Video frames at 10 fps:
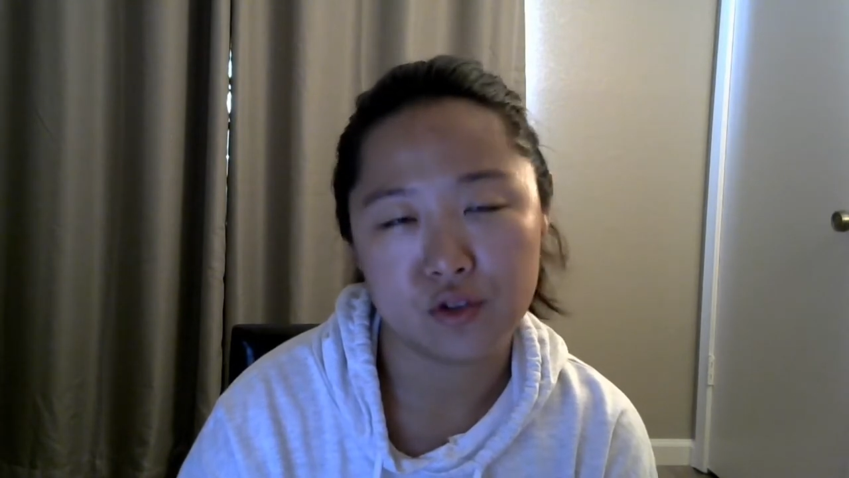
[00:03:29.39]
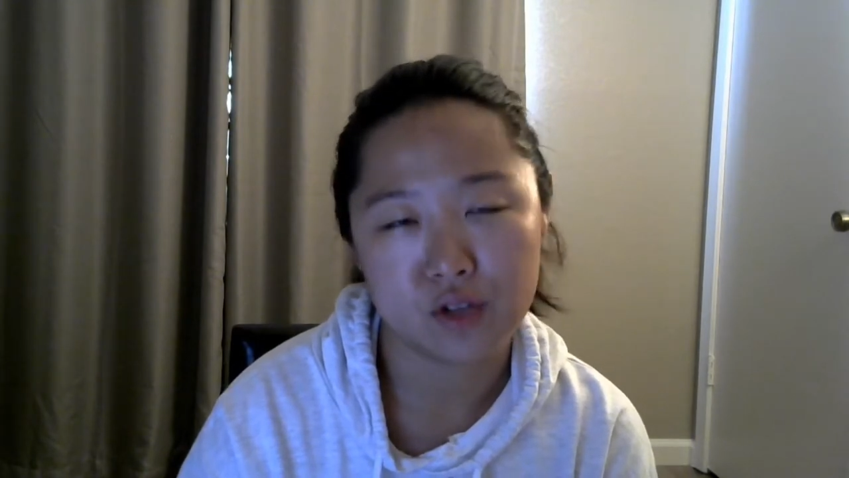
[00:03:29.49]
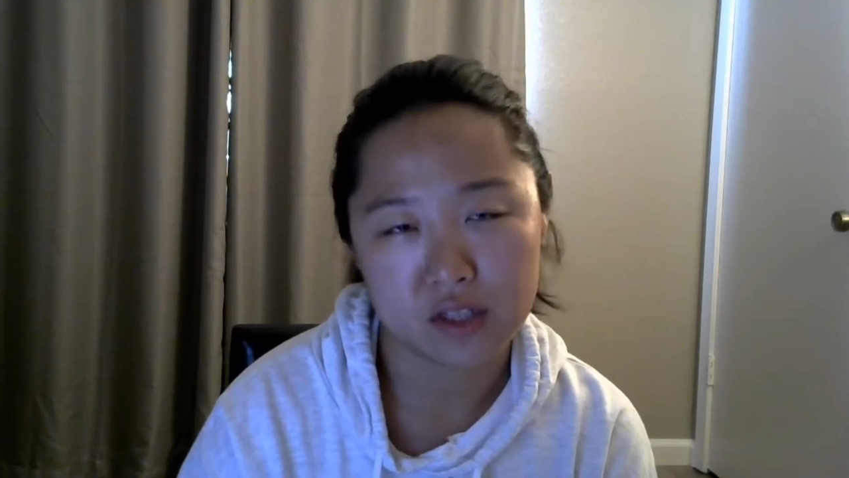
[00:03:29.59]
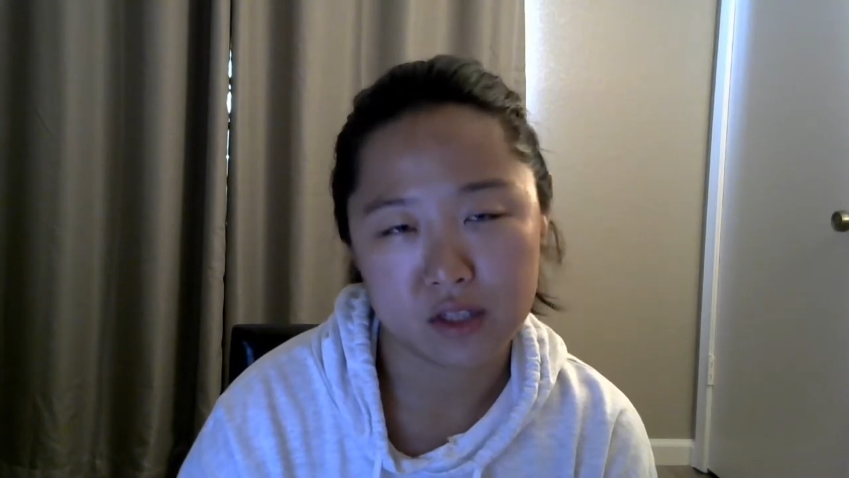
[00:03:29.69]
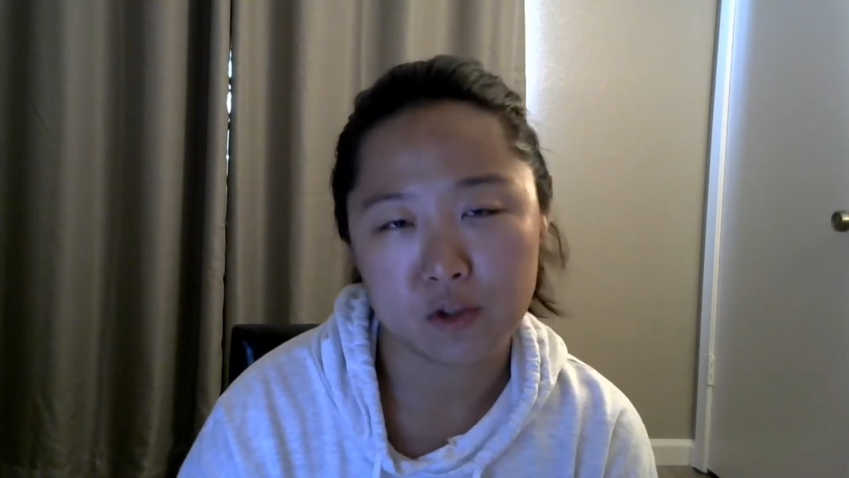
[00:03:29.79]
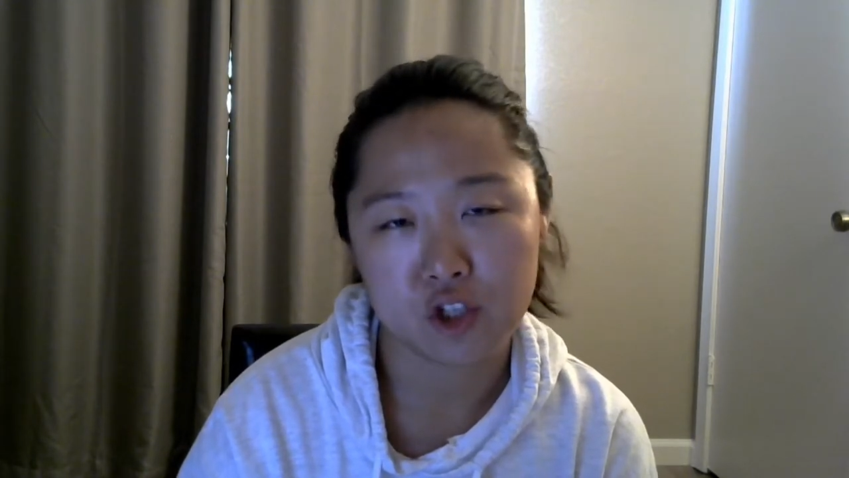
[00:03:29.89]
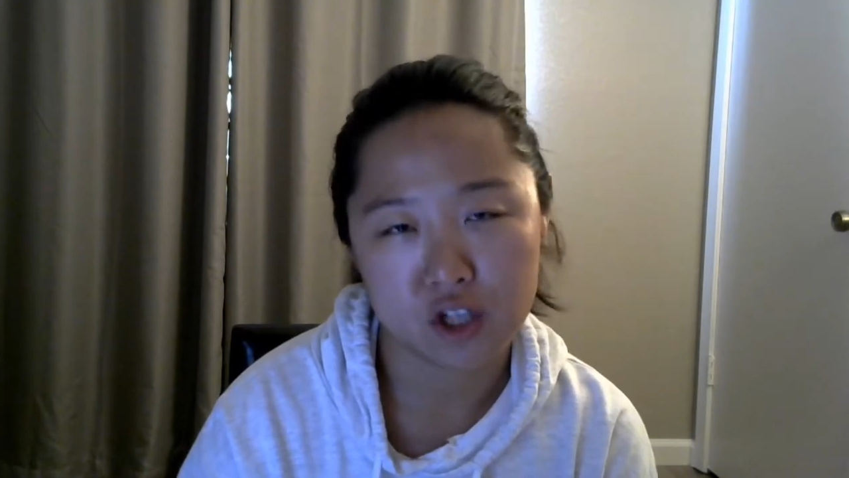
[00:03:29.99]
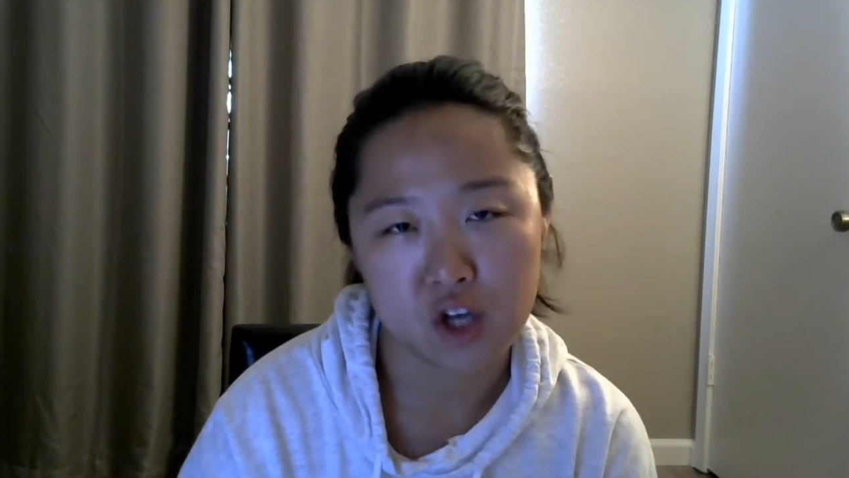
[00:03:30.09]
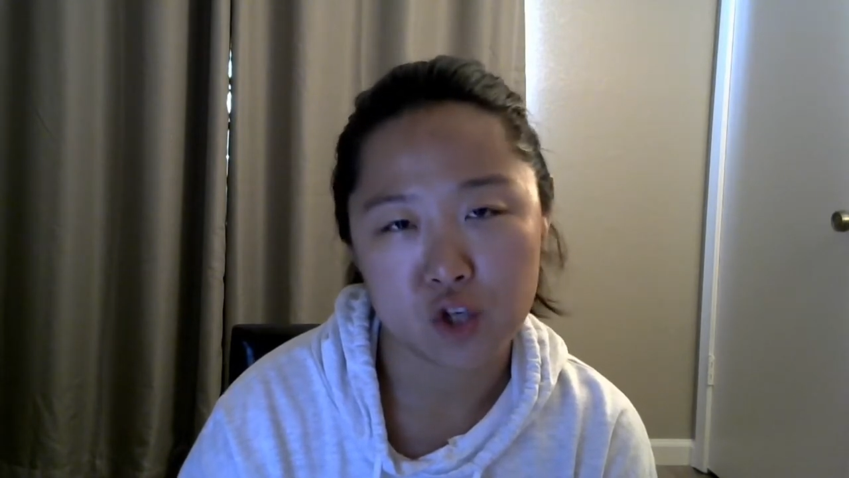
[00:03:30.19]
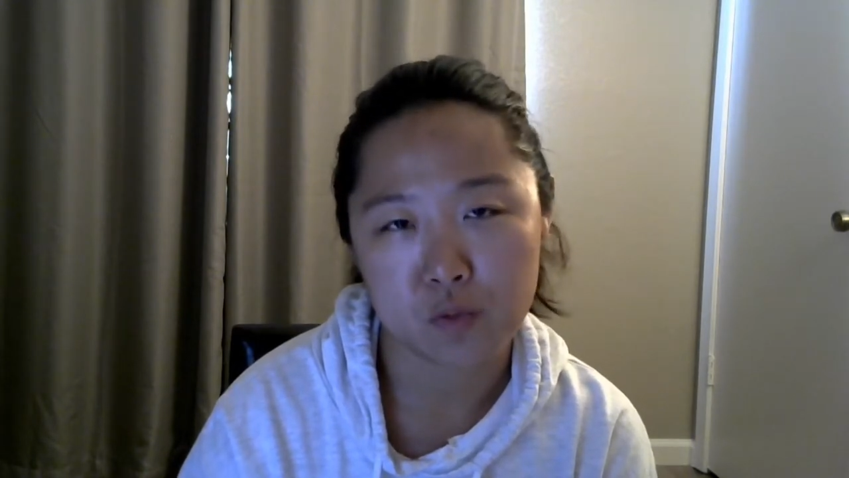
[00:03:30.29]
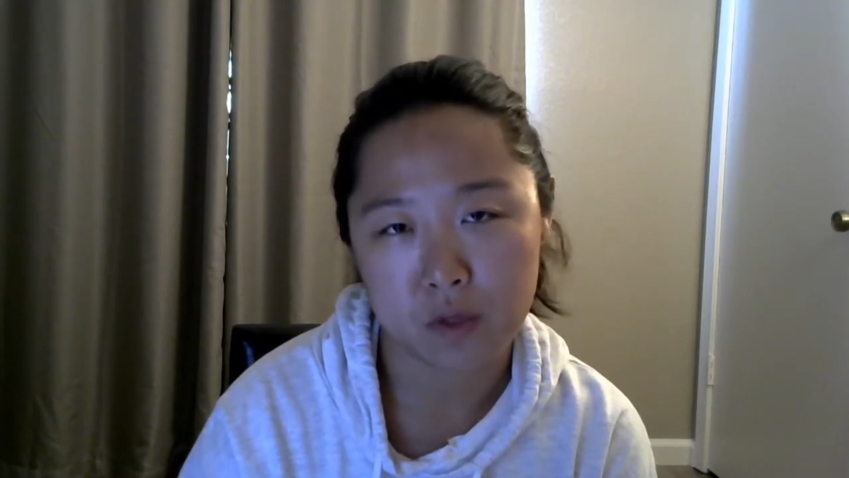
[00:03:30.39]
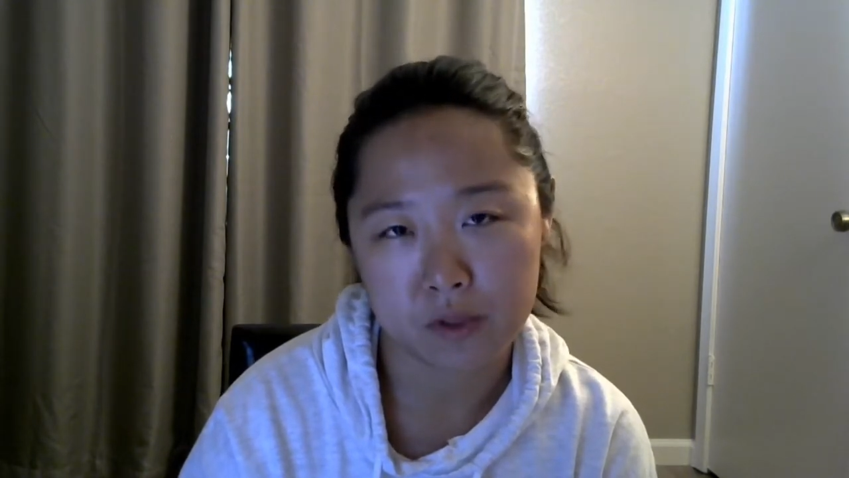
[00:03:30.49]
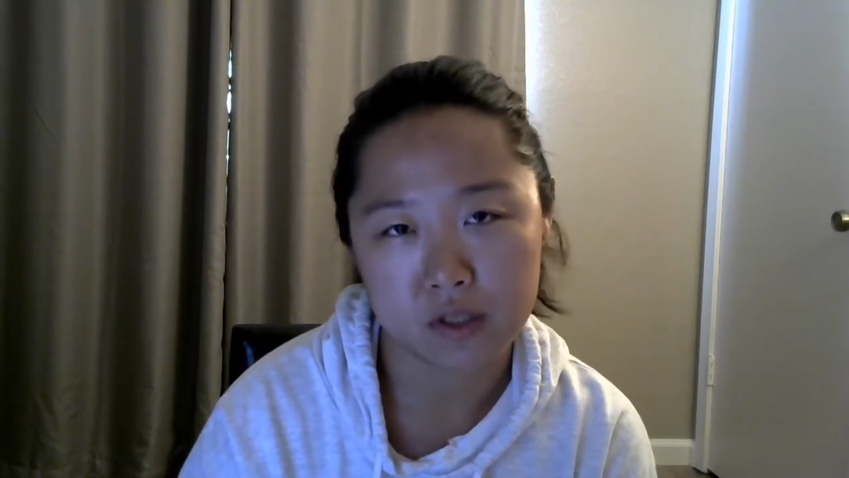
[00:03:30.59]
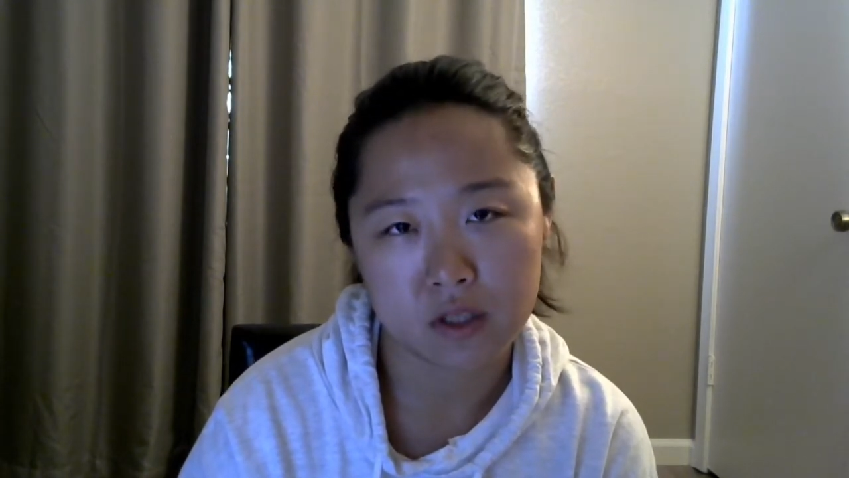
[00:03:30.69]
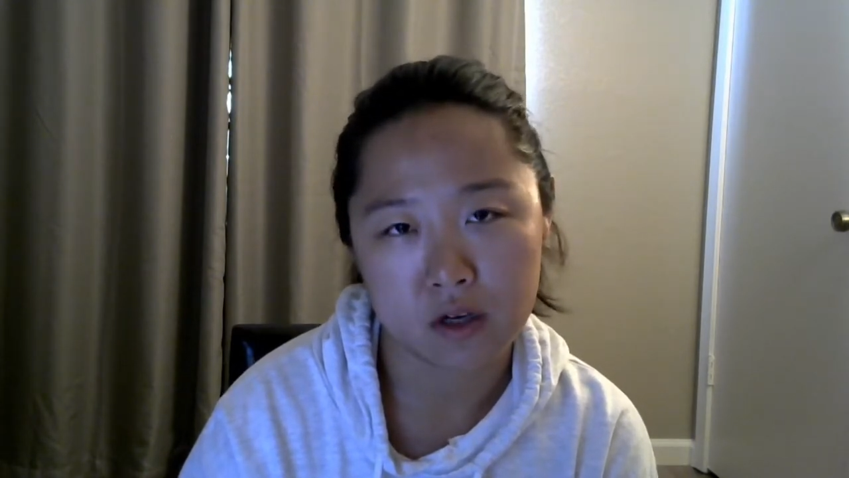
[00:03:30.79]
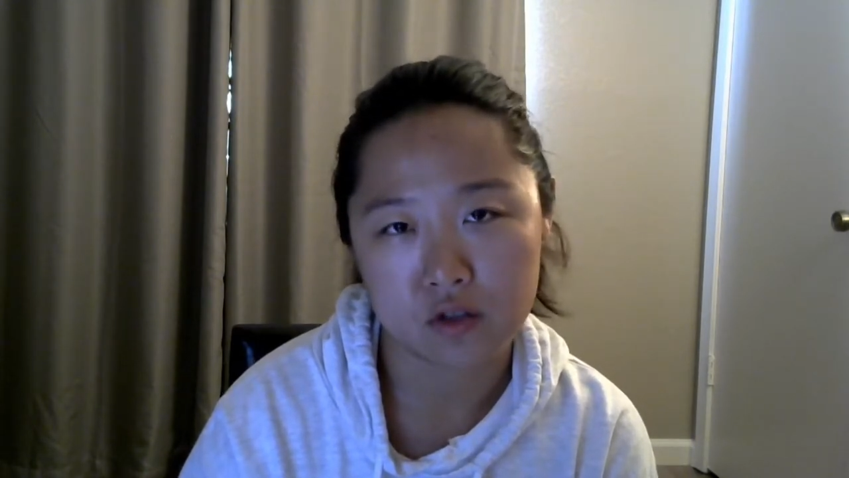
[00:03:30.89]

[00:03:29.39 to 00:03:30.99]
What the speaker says: get some good Hush Puppies there.